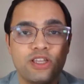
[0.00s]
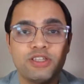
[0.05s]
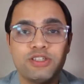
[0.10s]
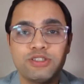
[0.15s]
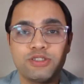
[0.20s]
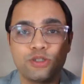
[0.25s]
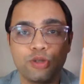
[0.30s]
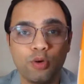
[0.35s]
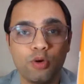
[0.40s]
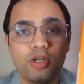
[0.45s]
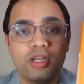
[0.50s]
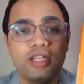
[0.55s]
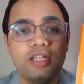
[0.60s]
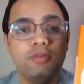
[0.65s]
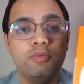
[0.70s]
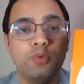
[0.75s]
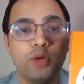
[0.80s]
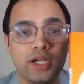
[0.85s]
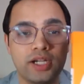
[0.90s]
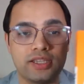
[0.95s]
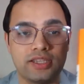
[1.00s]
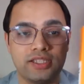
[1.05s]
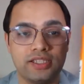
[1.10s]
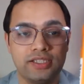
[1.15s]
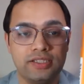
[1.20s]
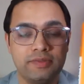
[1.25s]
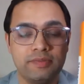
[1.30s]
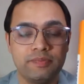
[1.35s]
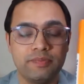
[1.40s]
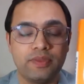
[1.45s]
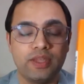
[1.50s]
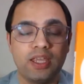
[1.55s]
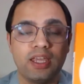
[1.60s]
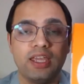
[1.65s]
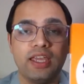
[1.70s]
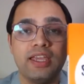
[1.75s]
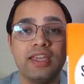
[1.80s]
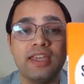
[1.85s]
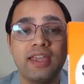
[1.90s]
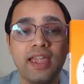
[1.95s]
Storyworthy.
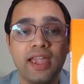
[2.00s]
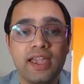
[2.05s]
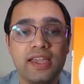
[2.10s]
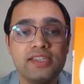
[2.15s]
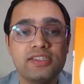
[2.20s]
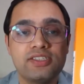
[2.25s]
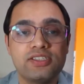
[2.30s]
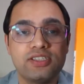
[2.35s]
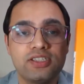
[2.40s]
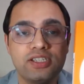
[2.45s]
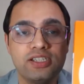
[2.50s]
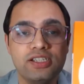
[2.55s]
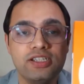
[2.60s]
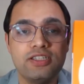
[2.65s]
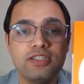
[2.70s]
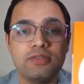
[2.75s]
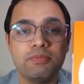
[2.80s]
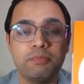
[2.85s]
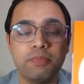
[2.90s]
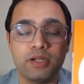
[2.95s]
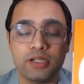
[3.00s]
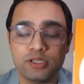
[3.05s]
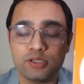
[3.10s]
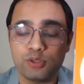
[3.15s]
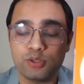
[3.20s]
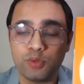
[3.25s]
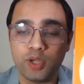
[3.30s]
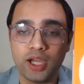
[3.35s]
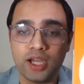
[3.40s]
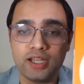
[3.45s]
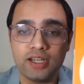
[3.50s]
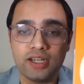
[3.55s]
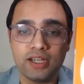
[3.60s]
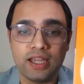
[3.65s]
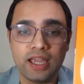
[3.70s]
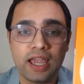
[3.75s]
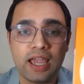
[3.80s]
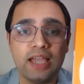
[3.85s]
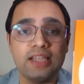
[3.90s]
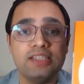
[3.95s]
Engage, teach, persuade,
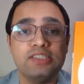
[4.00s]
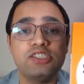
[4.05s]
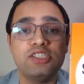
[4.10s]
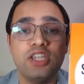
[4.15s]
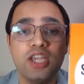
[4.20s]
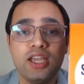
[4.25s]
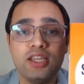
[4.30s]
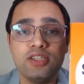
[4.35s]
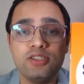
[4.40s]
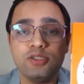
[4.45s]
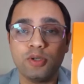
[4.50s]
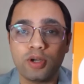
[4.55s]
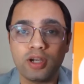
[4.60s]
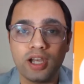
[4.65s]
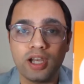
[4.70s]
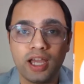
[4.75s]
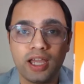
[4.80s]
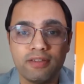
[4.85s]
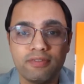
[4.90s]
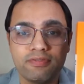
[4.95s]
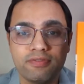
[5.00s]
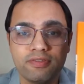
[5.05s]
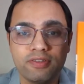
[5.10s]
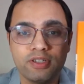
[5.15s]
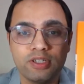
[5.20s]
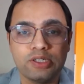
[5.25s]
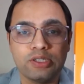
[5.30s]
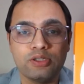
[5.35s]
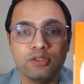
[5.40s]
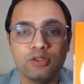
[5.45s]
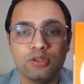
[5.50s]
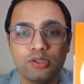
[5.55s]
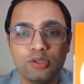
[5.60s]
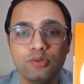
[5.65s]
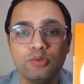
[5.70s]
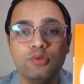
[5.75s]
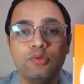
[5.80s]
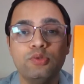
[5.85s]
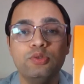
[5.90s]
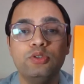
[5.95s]
and change your life
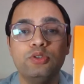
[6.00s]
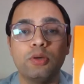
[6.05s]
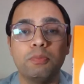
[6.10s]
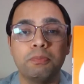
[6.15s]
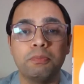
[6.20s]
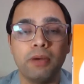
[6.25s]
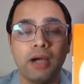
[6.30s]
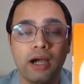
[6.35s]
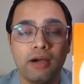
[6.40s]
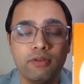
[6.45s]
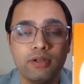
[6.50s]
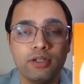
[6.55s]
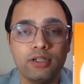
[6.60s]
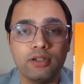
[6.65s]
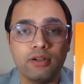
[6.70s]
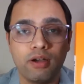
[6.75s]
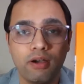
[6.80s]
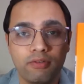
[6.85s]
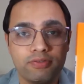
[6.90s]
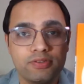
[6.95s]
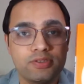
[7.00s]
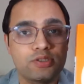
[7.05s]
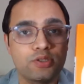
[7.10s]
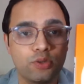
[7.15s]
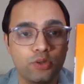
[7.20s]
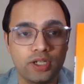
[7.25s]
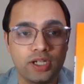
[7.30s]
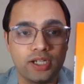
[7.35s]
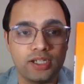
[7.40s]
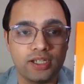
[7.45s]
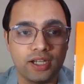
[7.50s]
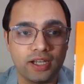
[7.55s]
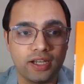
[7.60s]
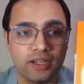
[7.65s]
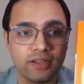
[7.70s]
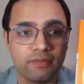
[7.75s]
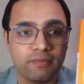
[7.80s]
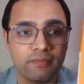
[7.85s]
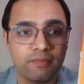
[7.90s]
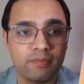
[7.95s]
through your power of storytelling.